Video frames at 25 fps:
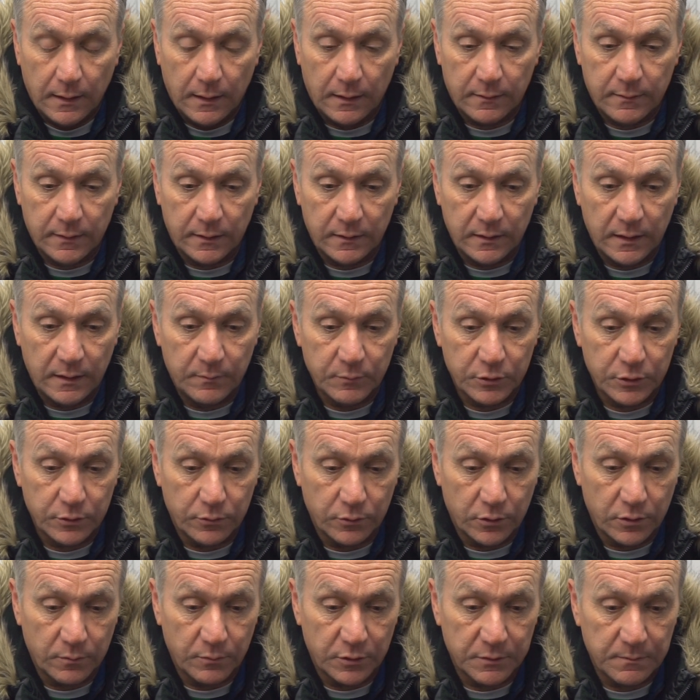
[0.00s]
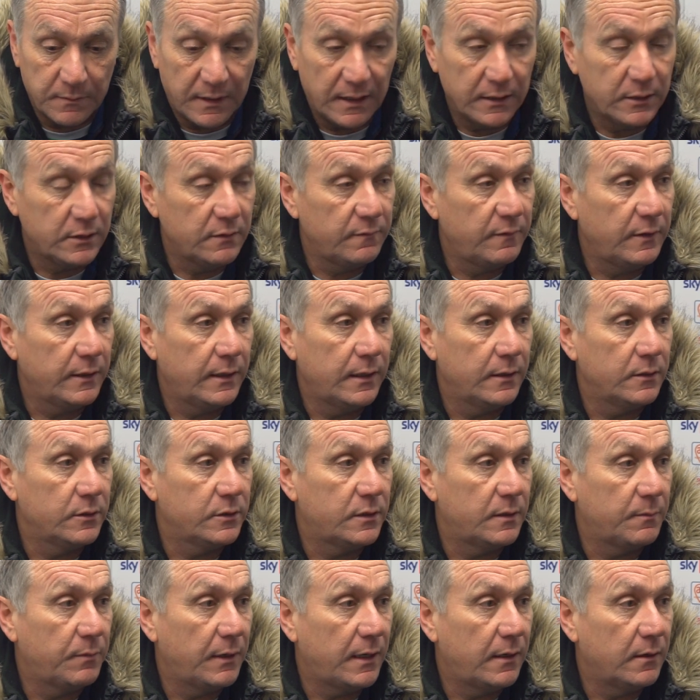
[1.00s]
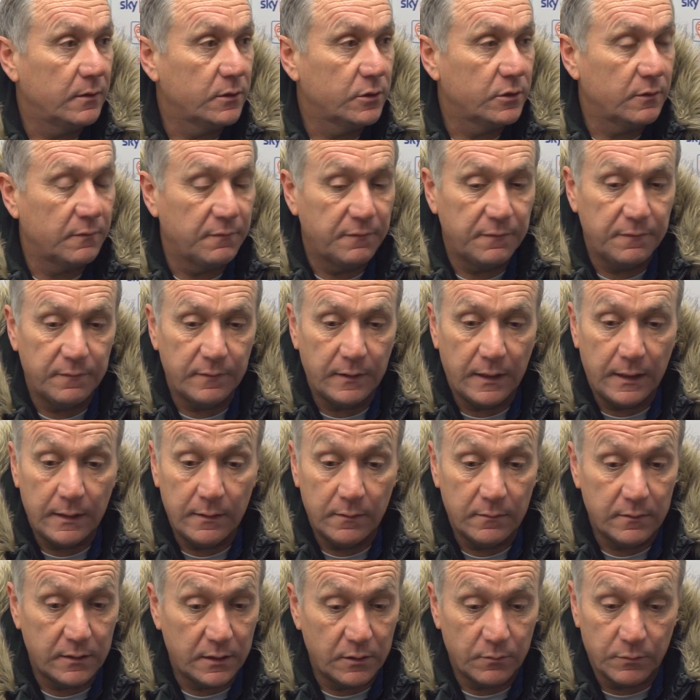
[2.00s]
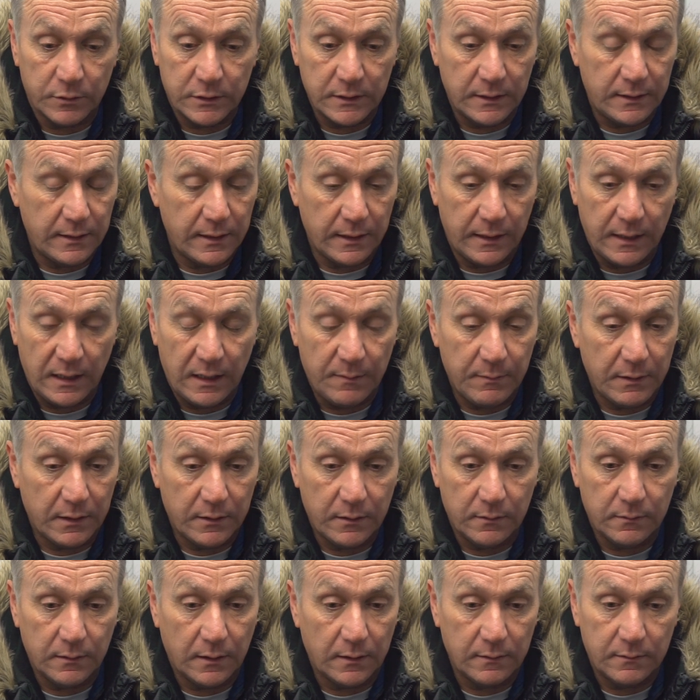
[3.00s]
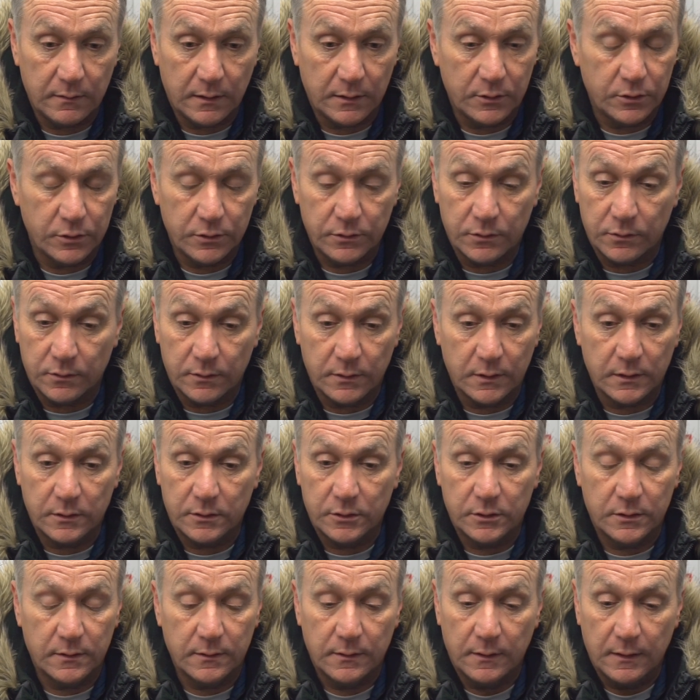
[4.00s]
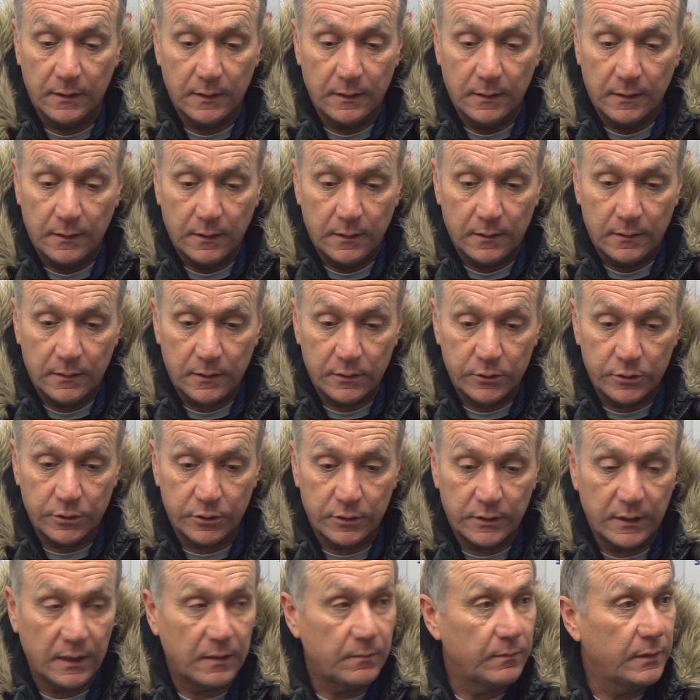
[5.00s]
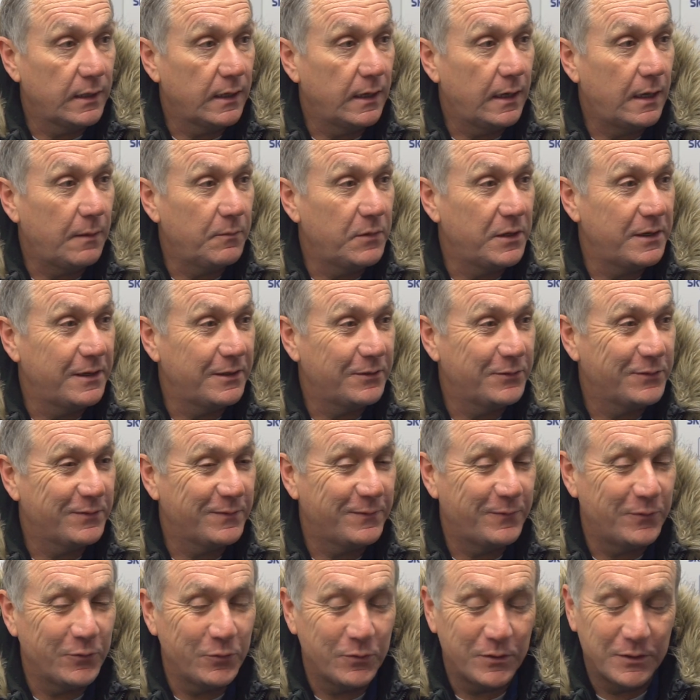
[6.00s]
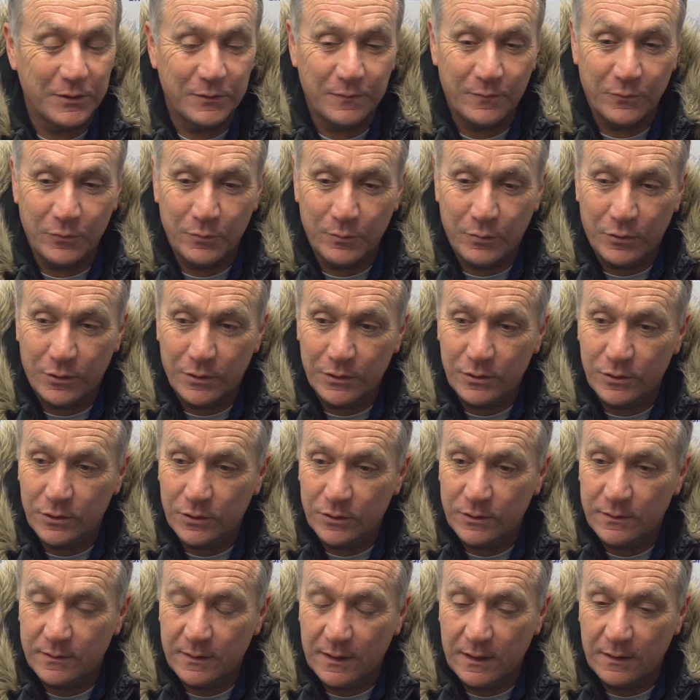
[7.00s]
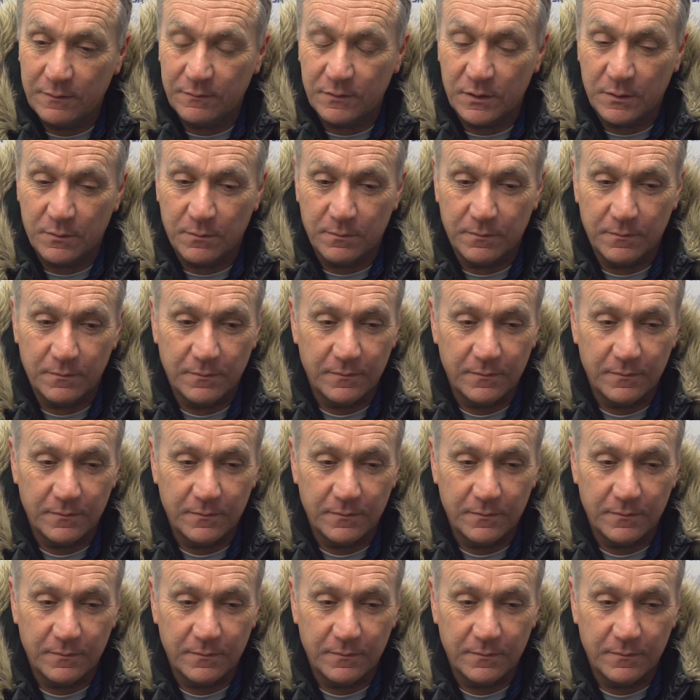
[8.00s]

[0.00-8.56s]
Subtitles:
I think them scoring was massive against the balance of anything that was in the game. I just thought this just can't be happening. This football is just driving you